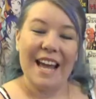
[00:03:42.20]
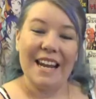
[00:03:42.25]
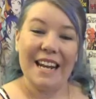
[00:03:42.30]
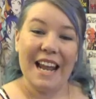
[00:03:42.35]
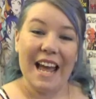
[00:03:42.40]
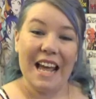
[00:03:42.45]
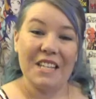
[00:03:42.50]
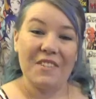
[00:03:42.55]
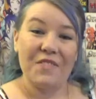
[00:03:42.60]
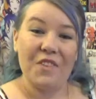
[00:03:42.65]
And
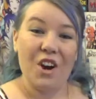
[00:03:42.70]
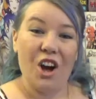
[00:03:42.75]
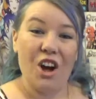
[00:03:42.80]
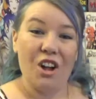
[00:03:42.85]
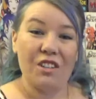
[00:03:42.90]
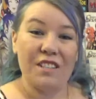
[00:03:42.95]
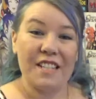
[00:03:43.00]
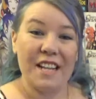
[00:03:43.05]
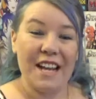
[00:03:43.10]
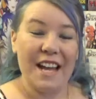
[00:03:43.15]
last for
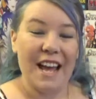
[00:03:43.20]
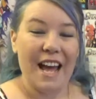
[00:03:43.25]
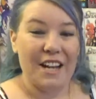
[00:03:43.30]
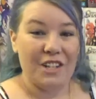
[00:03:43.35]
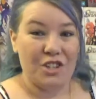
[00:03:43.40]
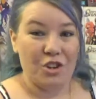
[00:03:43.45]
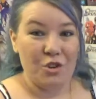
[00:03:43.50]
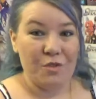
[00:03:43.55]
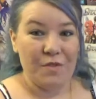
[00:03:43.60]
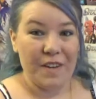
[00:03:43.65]
Ulta are
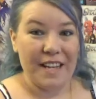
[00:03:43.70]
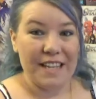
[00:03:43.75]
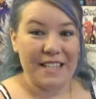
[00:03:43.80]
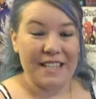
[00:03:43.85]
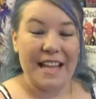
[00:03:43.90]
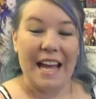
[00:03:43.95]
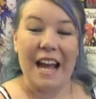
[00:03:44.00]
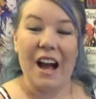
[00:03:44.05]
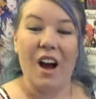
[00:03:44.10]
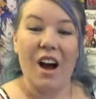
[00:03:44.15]
2 figures
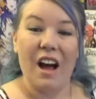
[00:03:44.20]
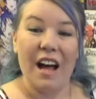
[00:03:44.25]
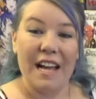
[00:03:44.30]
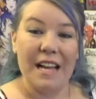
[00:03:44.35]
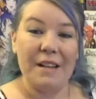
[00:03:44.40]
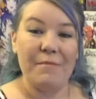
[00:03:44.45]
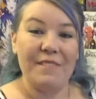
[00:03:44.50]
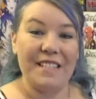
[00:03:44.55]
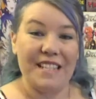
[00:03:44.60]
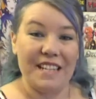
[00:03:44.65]
that I
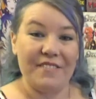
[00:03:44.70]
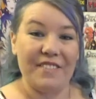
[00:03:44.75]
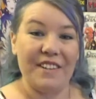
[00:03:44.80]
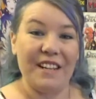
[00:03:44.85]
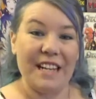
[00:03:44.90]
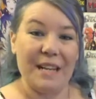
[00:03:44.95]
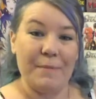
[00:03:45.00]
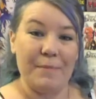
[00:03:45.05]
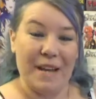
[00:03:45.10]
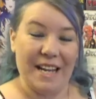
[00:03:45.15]
am
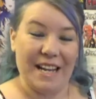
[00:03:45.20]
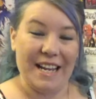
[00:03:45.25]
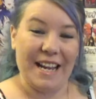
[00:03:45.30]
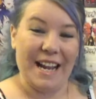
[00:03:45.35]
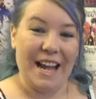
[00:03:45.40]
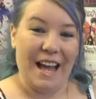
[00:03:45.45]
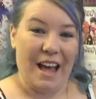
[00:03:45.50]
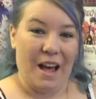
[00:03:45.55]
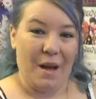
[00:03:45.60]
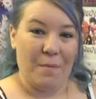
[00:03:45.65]
definitely
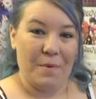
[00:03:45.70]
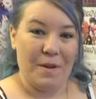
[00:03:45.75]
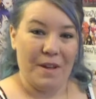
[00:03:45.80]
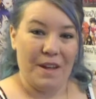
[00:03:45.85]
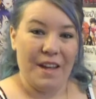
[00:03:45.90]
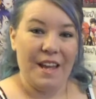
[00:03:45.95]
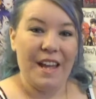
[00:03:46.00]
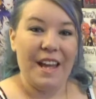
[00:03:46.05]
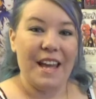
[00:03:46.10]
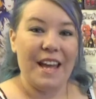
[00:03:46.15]
picking up.
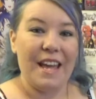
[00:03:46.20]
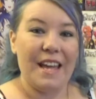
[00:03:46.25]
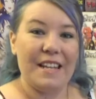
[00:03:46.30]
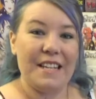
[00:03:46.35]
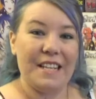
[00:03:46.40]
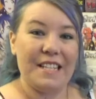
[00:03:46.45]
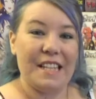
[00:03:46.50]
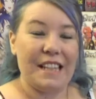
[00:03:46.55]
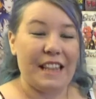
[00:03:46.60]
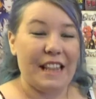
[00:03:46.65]
It
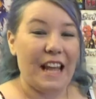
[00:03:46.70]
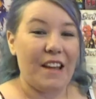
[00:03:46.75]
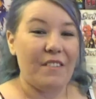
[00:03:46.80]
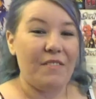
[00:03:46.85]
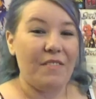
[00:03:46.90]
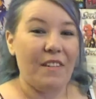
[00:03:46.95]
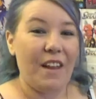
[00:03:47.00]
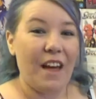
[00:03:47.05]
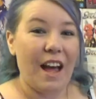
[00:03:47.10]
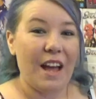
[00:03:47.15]
is
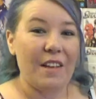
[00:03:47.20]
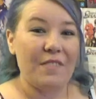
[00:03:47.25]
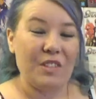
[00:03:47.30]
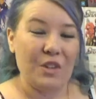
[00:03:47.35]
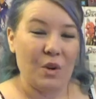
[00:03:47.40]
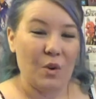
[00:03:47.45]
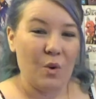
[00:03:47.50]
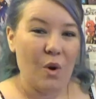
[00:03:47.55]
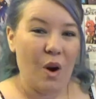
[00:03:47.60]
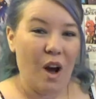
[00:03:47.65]
Love Live
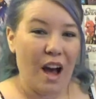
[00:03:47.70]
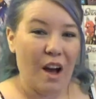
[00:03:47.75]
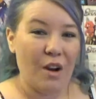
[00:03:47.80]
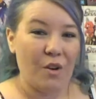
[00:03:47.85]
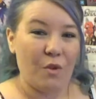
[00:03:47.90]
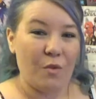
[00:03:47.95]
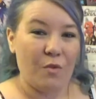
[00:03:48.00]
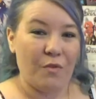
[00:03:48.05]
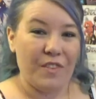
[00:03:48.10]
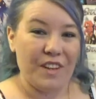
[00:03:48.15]
School
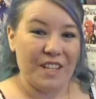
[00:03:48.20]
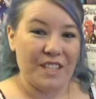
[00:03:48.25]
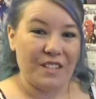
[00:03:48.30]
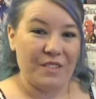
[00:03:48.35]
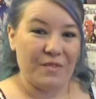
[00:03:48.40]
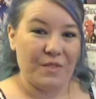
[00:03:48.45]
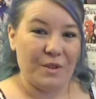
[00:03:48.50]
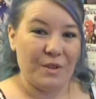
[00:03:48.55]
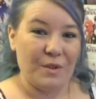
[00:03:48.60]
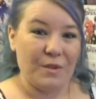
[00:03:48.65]
Idol
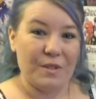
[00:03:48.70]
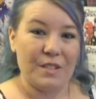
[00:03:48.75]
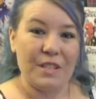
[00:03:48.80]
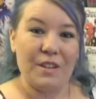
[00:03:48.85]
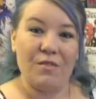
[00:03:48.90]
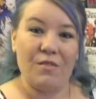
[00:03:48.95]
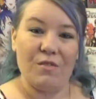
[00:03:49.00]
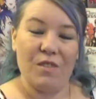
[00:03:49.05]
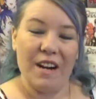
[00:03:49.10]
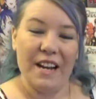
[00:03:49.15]
Festivals
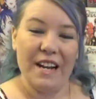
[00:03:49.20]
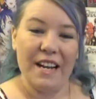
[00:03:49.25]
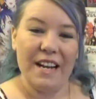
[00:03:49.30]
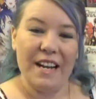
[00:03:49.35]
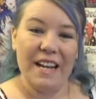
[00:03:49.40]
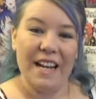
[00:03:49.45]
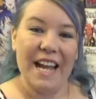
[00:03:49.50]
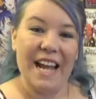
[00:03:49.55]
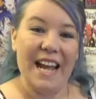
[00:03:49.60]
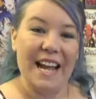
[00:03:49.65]

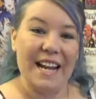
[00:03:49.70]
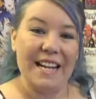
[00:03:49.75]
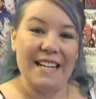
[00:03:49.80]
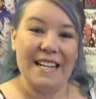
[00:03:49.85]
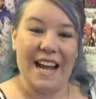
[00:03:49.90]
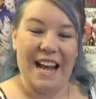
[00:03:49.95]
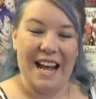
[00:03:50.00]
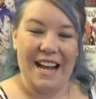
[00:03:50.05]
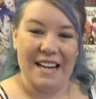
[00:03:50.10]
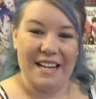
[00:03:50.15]
Rin and
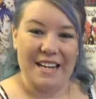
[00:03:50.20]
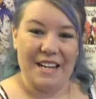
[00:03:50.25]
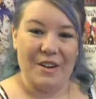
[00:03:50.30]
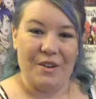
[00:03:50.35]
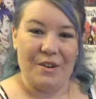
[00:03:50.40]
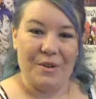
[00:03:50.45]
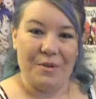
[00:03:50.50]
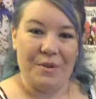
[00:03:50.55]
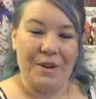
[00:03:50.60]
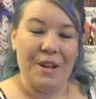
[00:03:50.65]

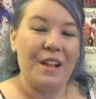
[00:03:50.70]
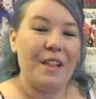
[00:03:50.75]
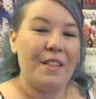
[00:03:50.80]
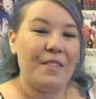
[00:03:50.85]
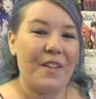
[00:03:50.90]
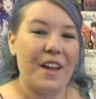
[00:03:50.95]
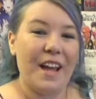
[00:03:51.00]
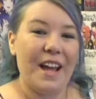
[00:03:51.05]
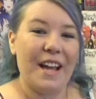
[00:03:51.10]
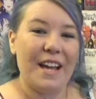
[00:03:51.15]
Hanyo.
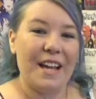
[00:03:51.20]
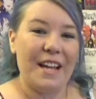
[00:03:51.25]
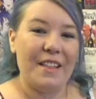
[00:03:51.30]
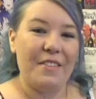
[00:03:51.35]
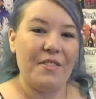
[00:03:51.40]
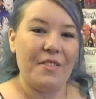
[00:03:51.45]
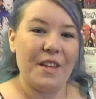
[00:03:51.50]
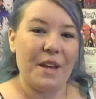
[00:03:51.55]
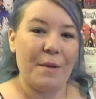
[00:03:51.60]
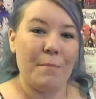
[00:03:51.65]
They are
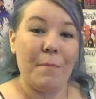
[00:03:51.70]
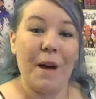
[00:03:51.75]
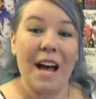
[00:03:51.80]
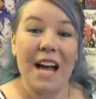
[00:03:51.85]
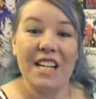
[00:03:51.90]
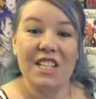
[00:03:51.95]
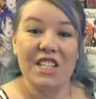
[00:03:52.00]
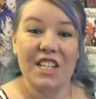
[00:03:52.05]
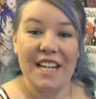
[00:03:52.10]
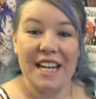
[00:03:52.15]
in their
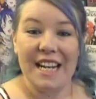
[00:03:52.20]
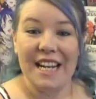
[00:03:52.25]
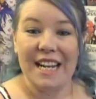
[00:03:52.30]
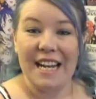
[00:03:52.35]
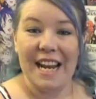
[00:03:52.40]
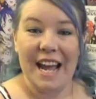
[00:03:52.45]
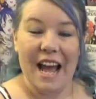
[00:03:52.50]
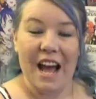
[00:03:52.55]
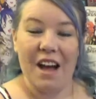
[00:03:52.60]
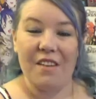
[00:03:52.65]
March
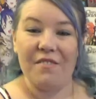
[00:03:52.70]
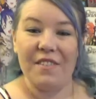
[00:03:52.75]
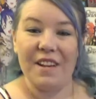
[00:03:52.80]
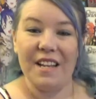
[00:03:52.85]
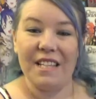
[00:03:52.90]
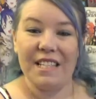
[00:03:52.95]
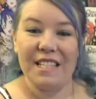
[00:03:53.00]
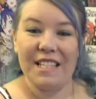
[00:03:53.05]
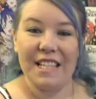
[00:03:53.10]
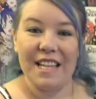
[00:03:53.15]
hen
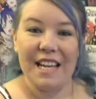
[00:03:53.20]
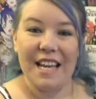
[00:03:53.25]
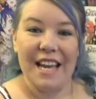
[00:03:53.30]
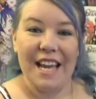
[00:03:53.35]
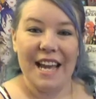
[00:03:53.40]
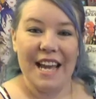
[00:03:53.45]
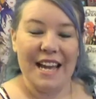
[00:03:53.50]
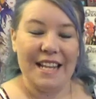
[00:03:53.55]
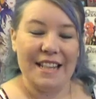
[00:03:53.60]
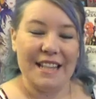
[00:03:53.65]
outfits
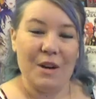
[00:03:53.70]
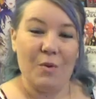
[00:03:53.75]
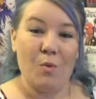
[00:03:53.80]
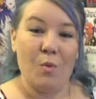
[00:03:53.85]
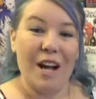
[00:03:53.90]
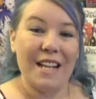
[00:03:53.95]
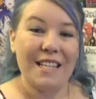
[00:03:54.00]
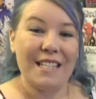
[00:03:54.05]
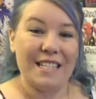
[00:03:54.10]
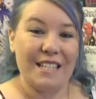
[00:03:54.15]
and they're
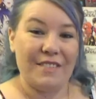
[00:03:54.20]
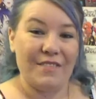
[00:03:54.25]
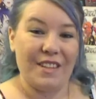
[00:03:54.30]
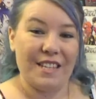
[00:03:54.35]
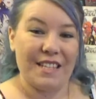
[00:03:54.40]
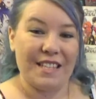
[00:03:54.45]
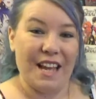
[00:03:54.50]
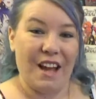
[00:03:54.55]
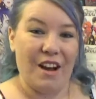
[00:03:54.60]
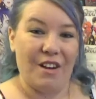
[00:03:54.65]

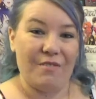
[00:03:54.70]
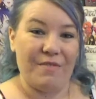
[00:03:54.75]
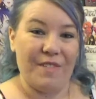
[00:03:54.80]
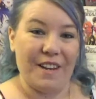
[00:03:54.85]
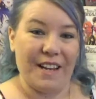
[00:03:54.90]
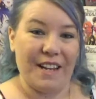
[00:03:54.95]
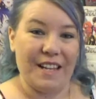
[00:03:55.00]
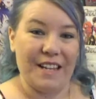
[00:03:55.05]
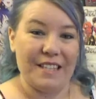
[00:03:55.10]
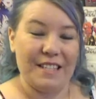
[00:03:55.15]
1/7 scale
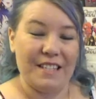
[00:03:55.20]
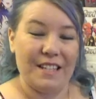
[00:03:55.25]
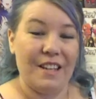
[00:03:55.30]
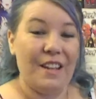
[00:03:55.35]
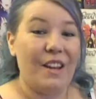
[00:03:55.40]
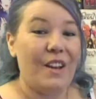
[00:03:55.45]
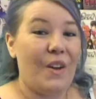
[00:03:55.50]
figures.